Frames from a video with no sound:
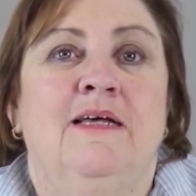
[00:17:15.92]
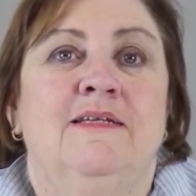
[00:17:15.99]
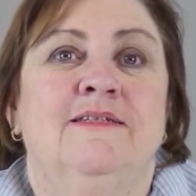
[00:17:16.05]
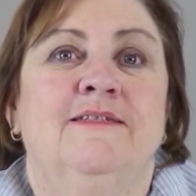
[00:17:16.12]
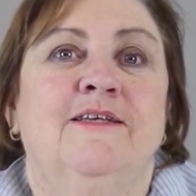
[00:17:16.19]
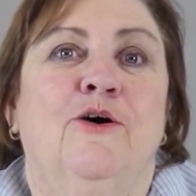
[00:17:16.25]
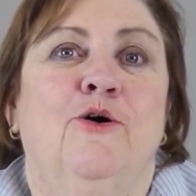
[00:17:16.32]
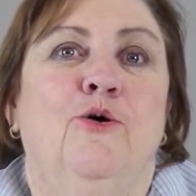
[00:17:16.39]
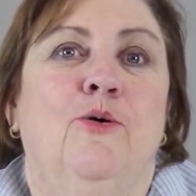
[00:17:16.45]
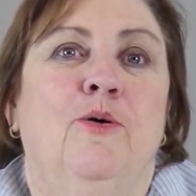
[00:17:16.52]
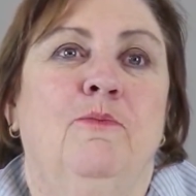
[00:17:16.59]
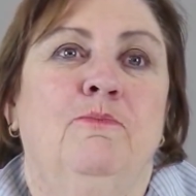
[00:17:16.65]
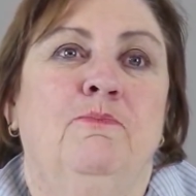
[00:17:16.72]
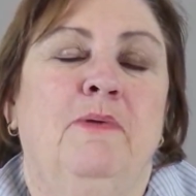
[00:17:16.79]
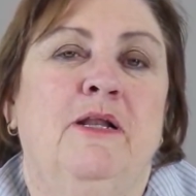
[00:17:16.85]

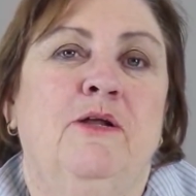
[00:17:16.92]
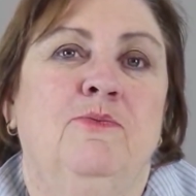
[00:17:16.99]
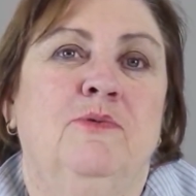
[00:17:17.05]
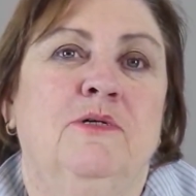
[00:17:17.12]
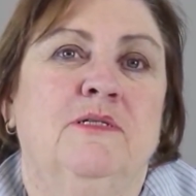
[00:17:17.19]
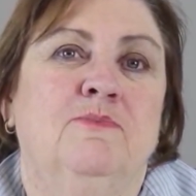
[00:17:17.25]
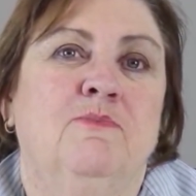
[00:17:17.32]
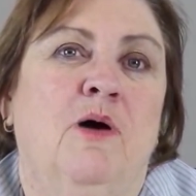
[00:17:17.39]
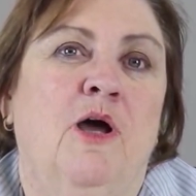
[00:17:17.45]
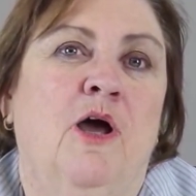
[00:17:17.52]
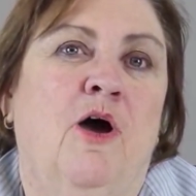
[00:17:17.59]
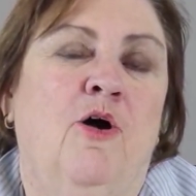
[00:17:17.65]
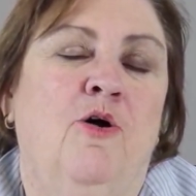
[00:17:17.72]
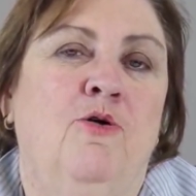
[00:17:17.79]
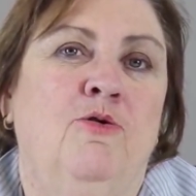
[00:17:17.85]
So, but it was
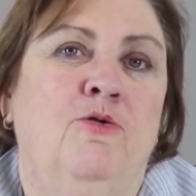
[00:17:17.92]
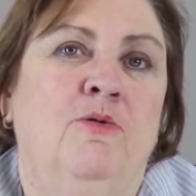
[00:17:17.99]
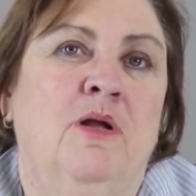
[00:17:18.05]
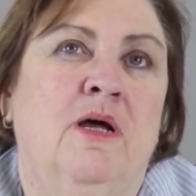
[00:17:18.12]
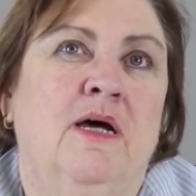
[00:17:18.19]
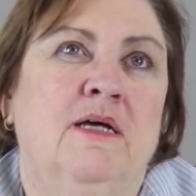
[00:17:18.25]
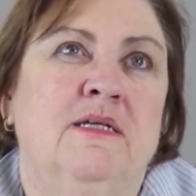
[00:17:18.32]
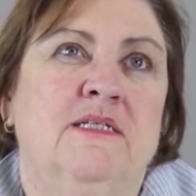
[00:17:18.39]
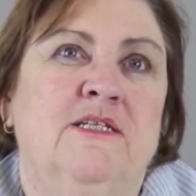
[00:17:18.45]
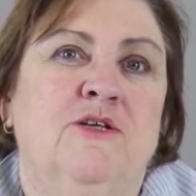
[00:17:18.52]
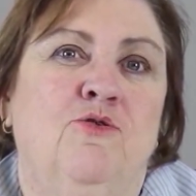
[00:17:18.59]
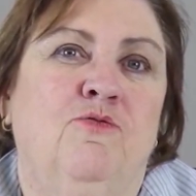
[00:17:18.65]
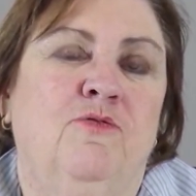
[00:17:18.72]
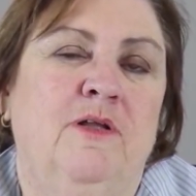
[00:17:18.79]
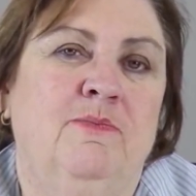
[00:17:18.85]
my own
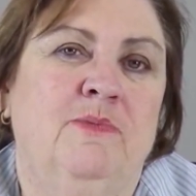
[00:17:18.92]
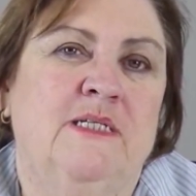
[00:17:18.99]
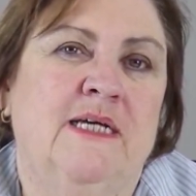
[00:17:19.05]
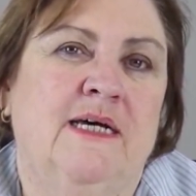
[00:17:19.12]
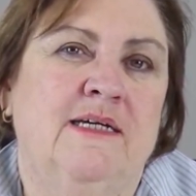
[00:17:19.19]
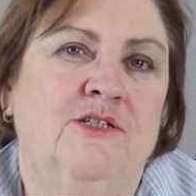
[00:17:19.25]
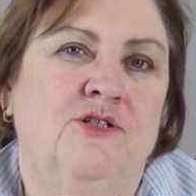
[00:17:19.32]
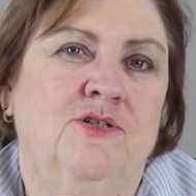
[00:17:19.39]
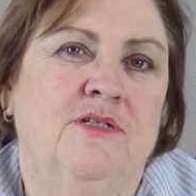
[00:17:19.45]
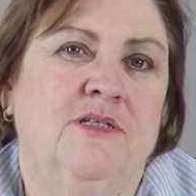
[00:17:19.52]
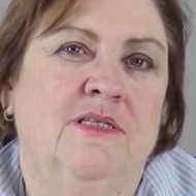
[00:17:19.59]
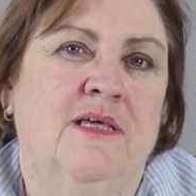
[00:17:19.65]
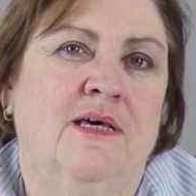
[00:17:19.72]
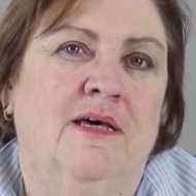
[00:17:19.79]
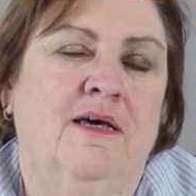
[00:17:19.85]

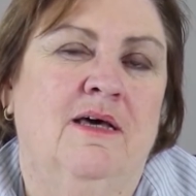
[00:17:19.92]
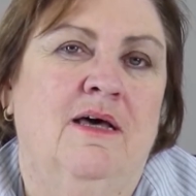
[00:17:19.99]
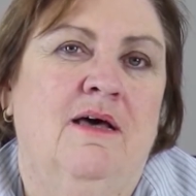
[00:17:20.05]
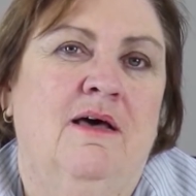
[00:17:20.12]
self-limitations there.